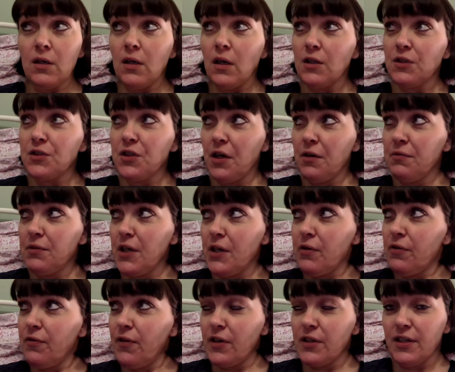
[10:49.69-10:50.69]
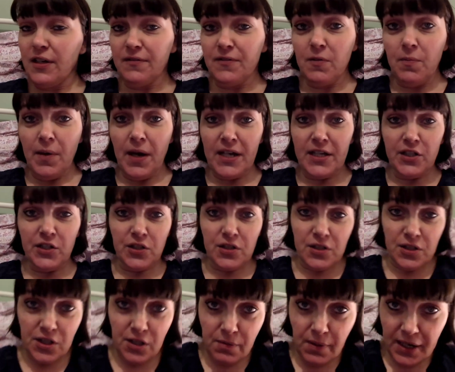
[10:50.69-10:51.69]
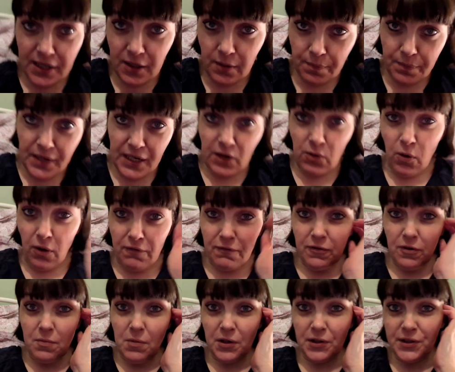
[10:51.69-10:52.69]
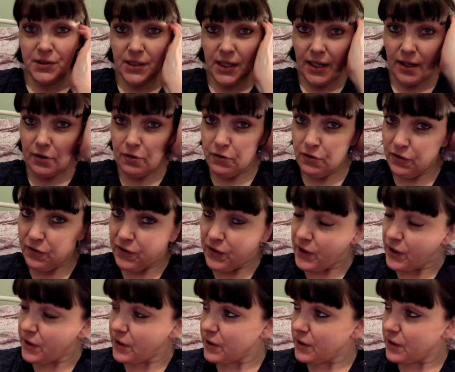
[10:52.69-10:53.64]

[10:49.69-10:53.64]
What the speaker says: I don't know if I'd have the patience to make a big one for myself.